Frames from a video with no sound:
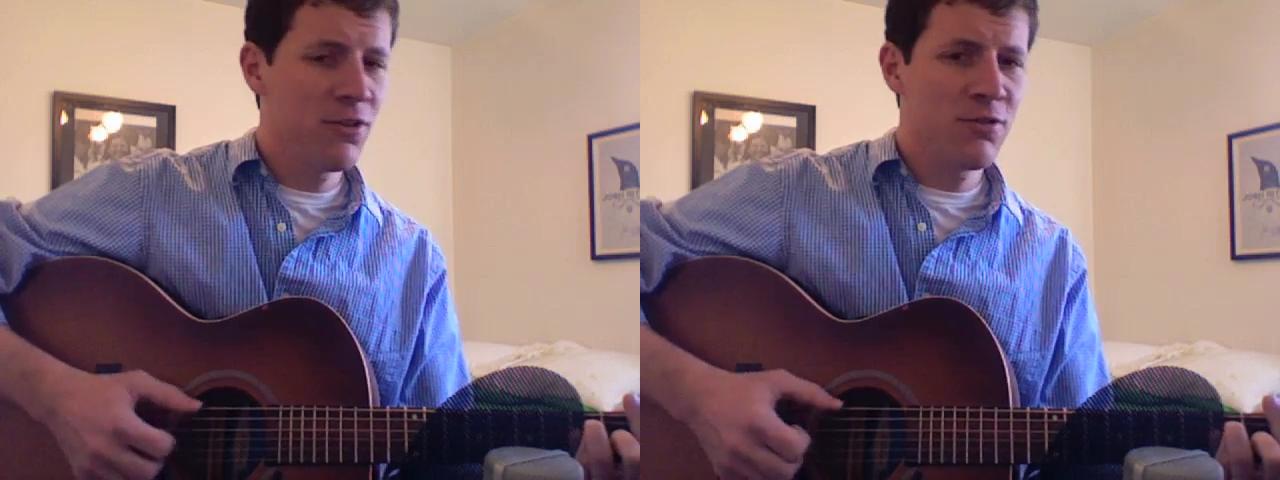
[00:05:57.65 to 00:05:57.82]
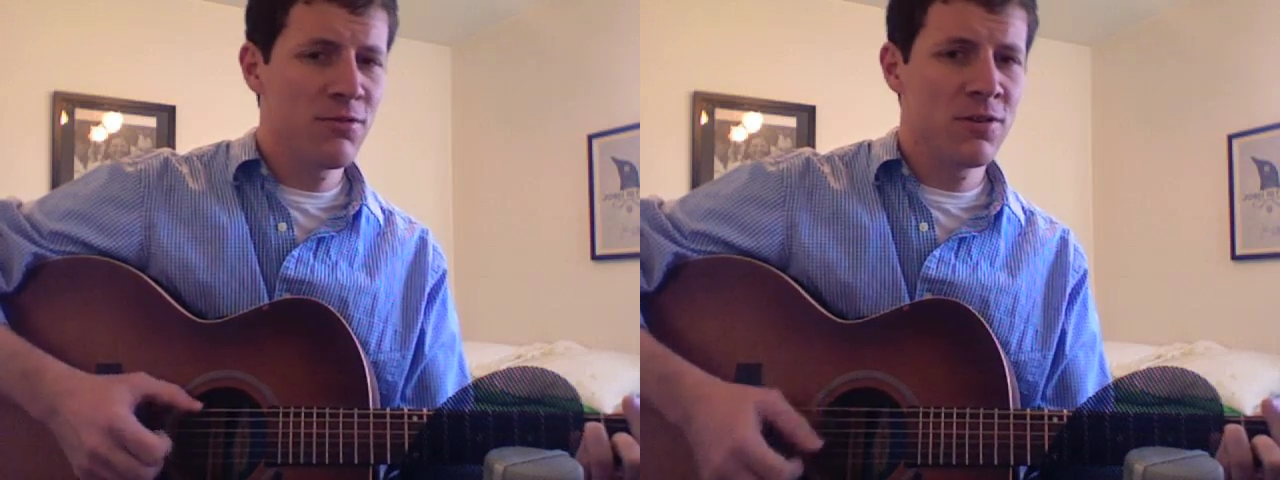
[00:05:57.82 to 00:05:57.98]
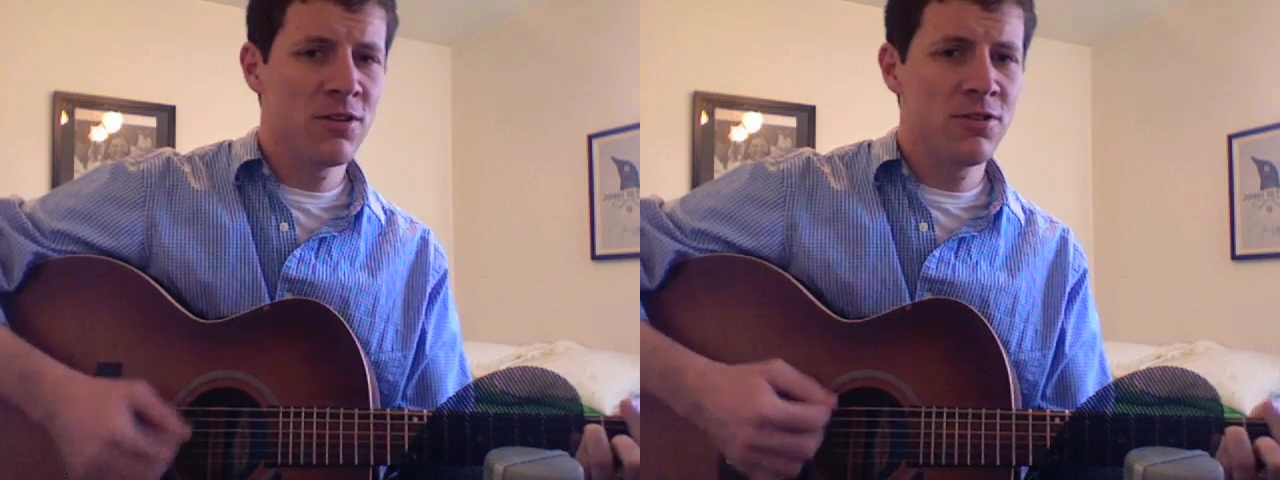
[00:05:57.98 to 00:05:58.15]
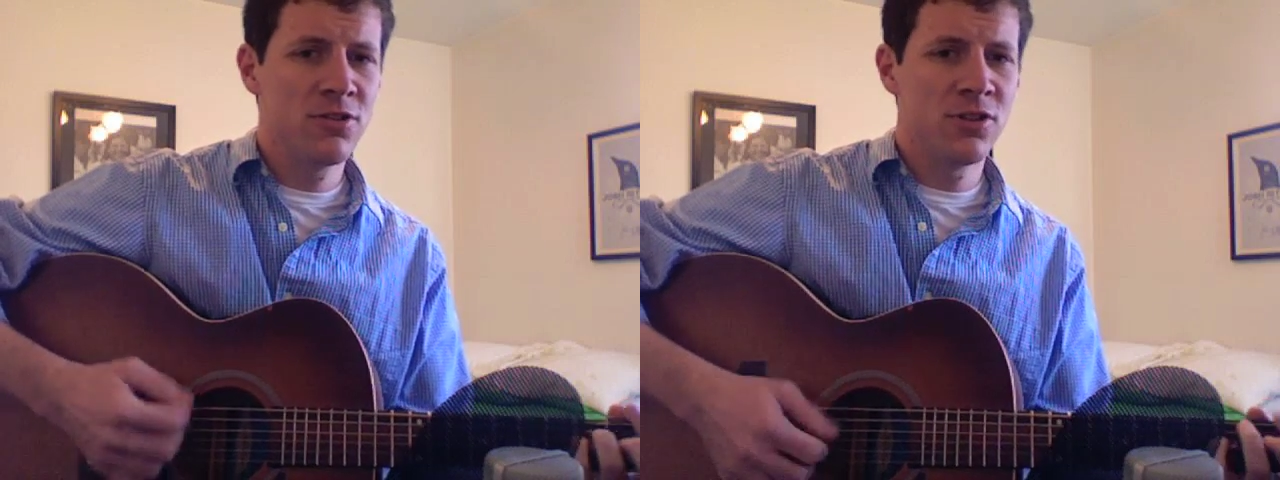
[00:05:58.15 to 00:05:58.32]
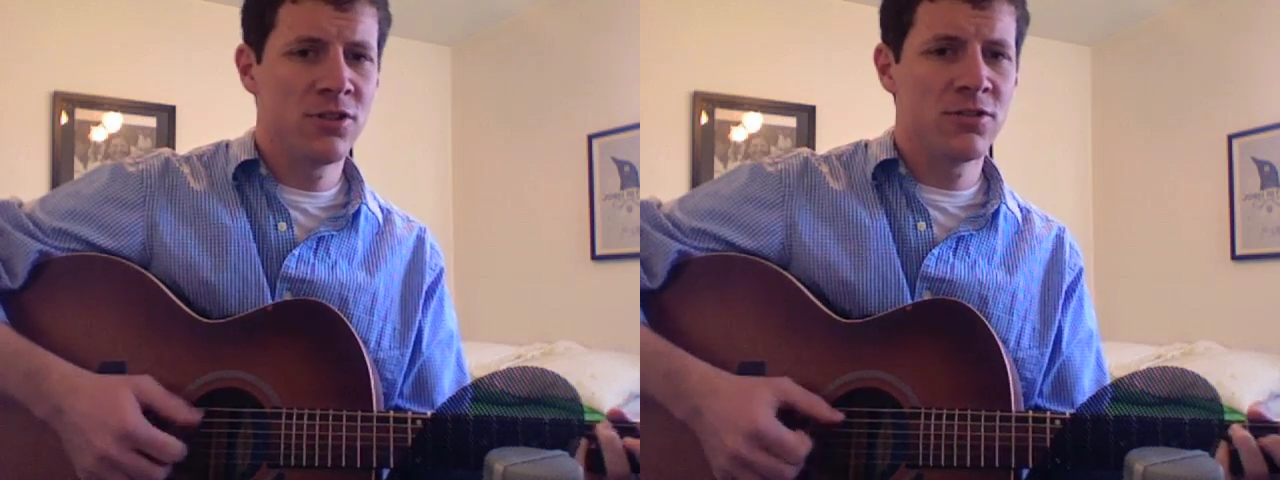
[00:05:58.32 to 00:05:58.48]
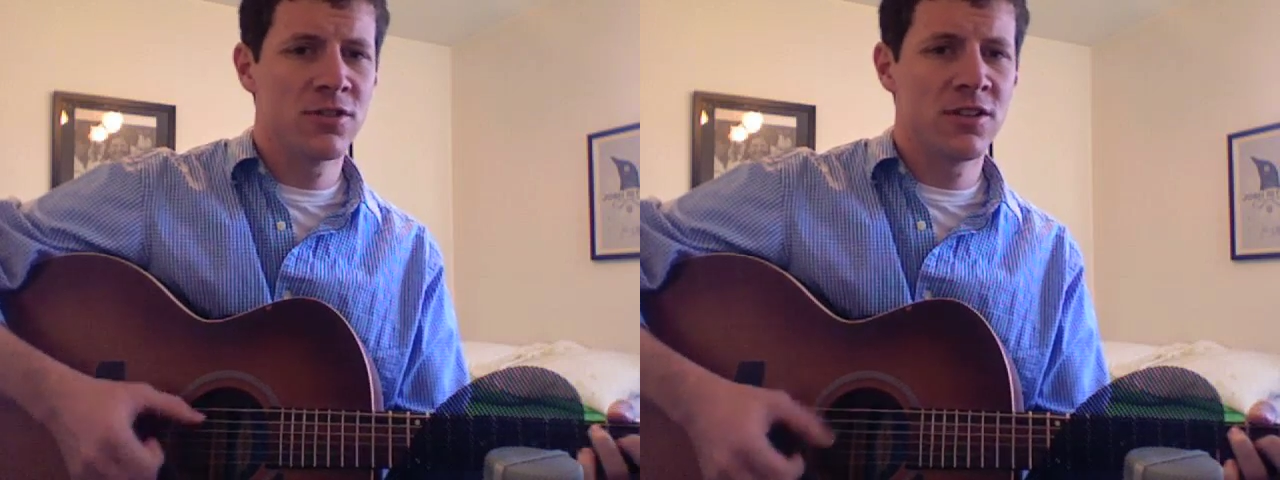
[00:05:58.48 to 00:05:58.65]
the ridge
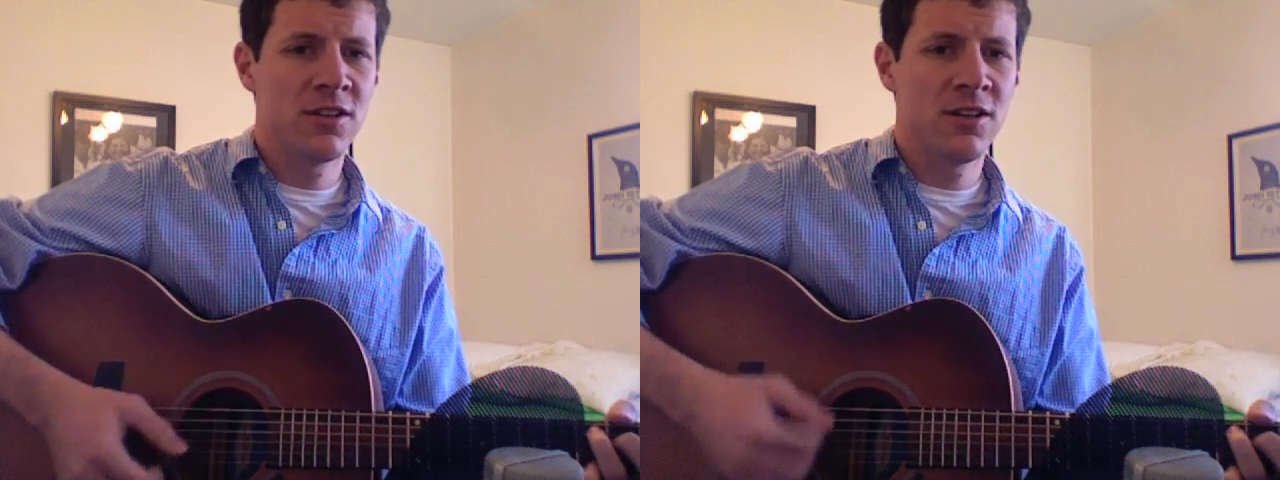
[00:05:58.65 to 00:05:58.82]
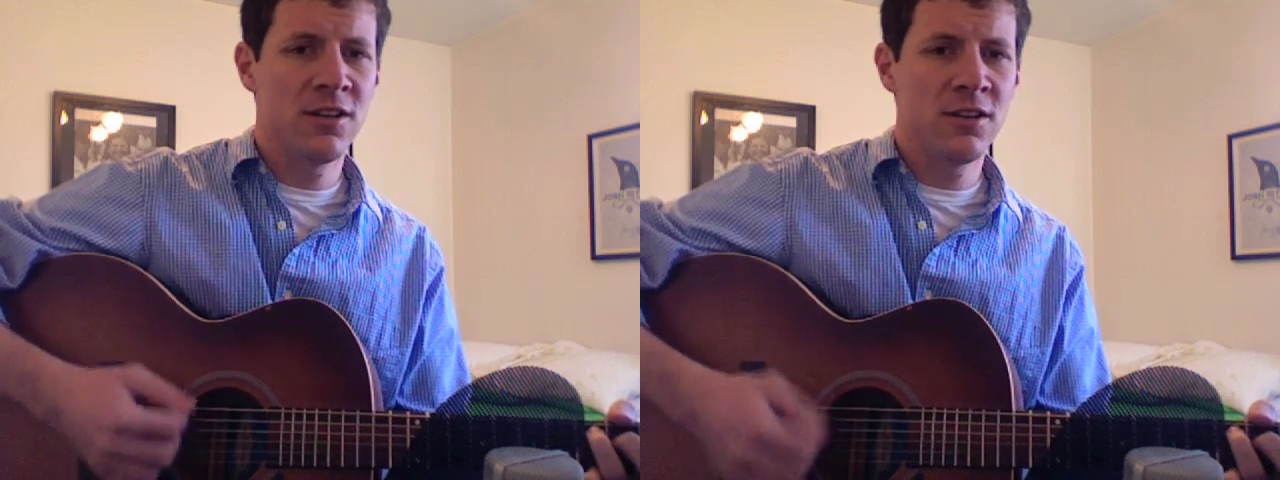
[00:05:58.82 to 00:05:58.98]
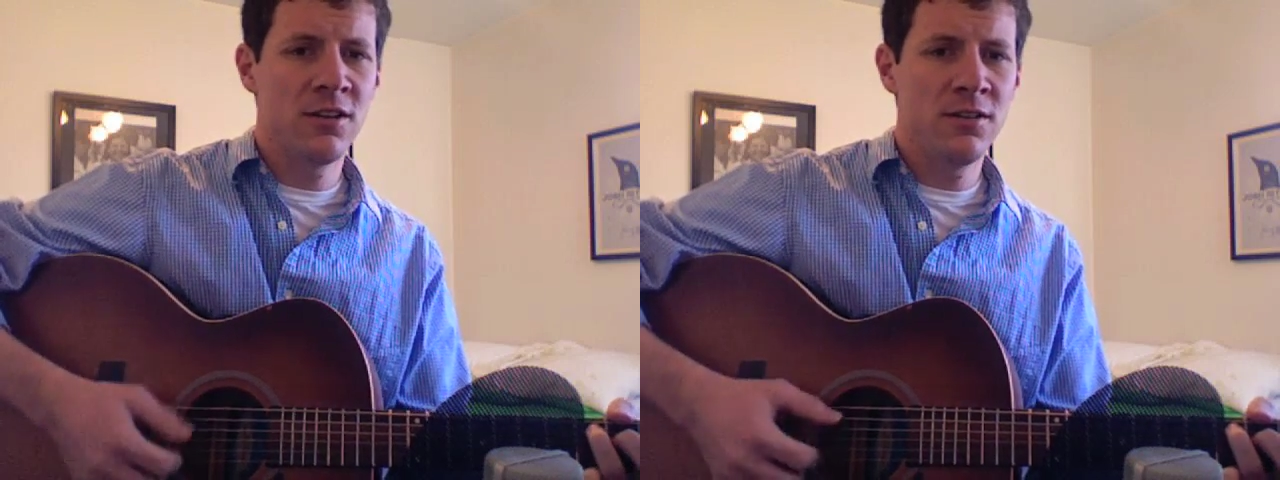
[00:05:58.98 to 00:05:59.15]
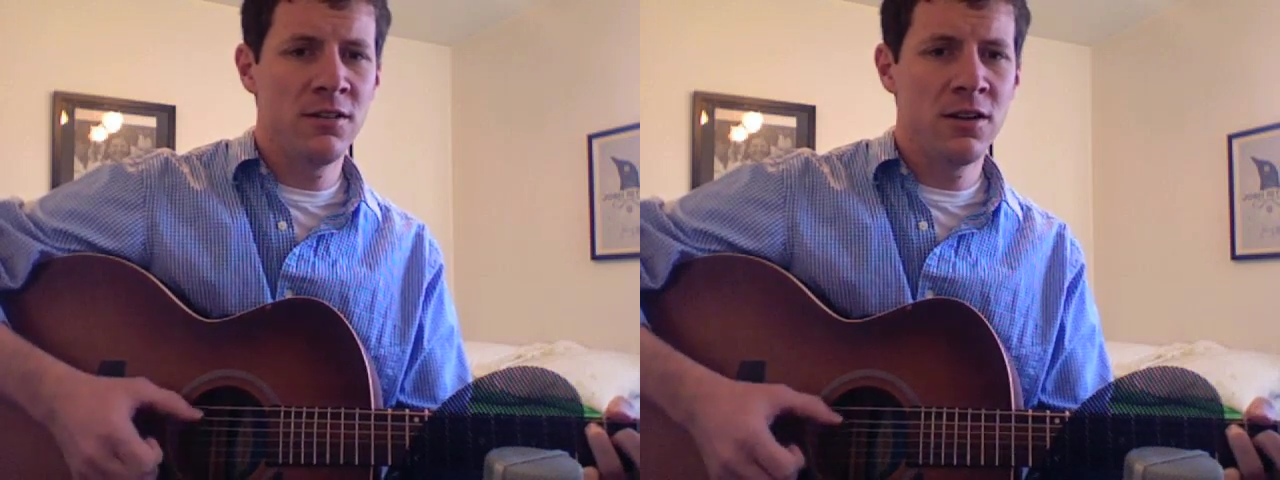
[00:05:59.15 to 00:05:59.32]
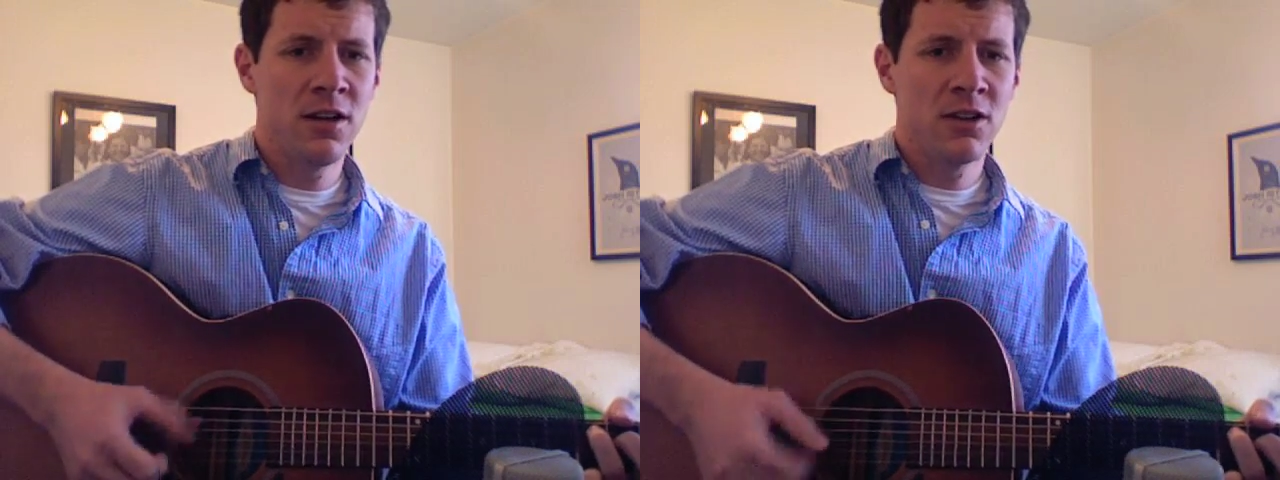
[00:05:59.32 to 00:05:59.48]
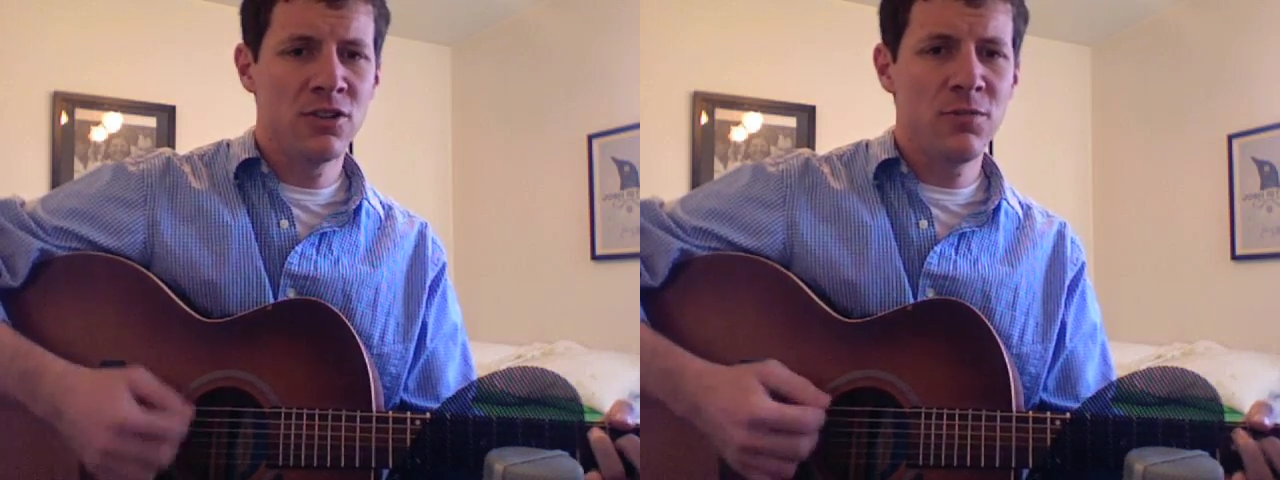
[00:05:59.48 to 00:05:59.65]
instead.
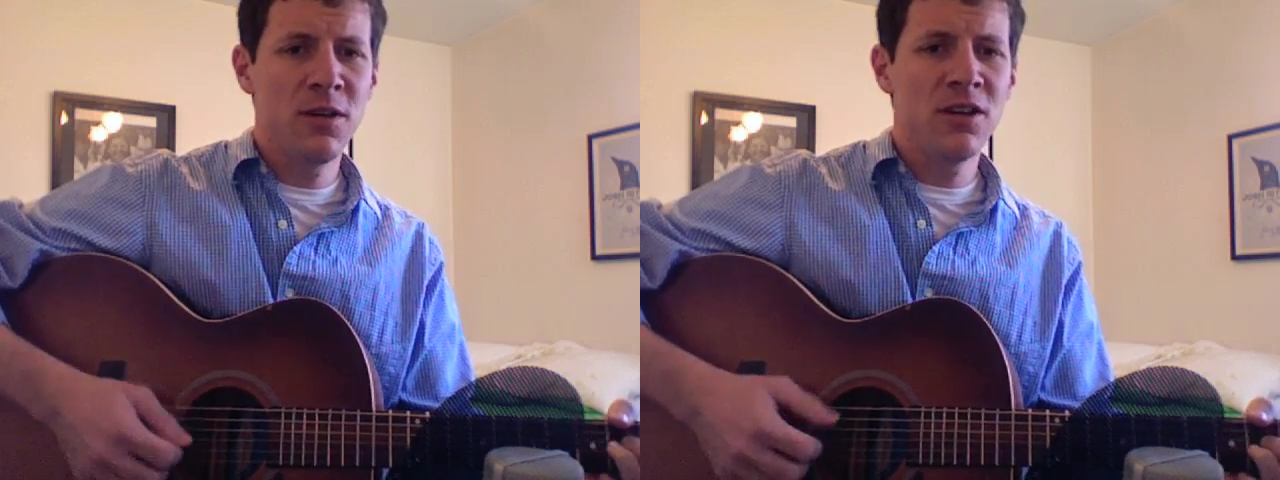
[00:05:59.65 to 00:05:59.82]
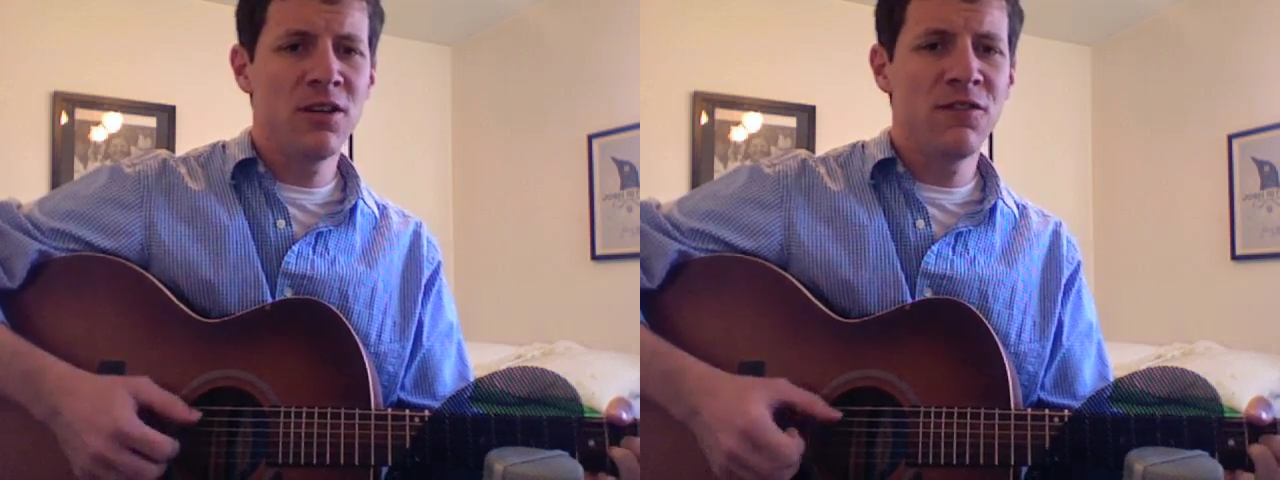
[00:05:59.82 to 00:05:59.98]
Too big to